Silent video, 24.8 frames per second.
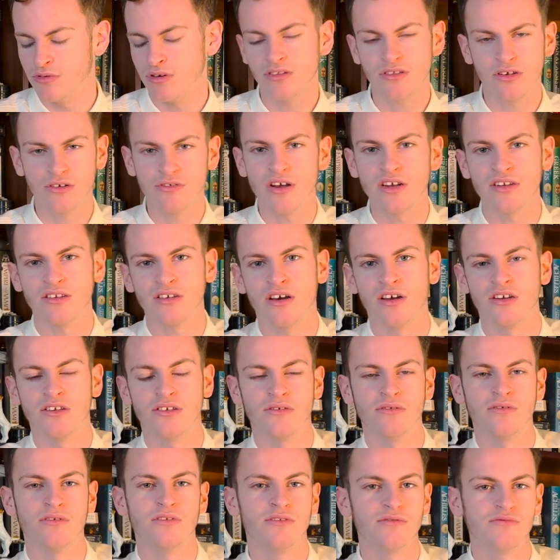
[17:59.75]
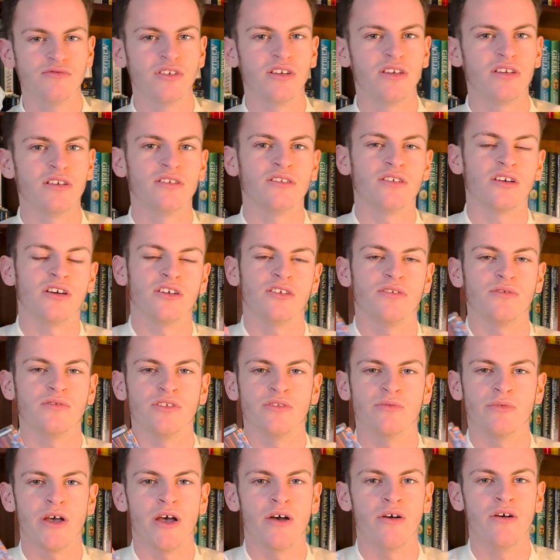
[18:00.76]
It's a great title, really good title as
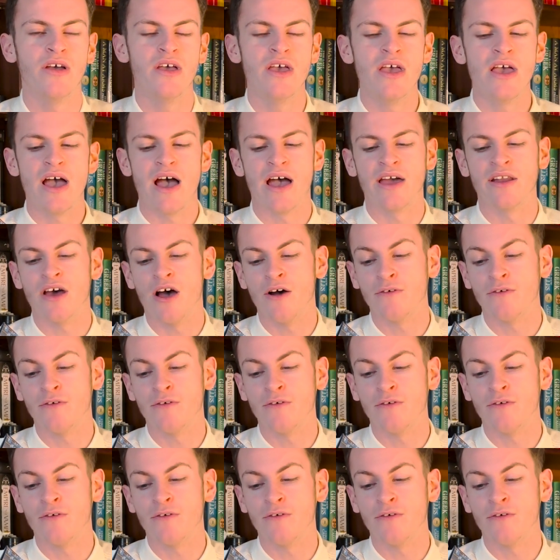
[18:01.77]
well. And